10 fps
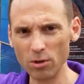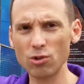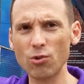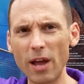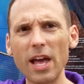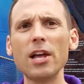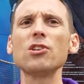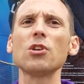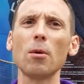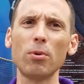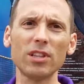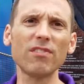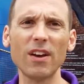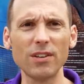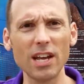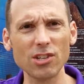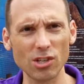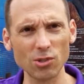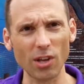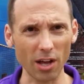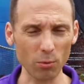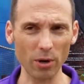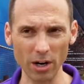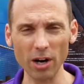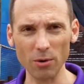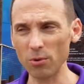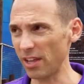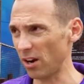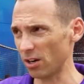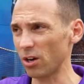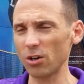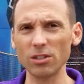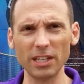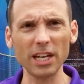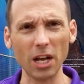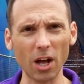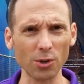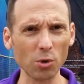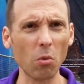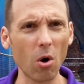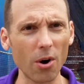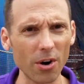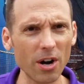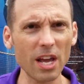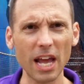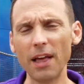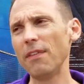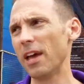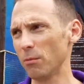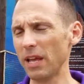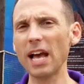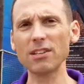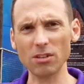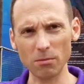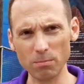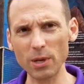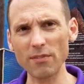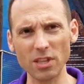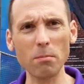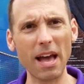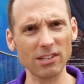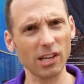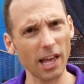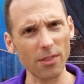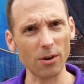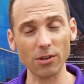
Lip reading: dredge, put the foundations where they are currently underwater, and then we had to put everything back together.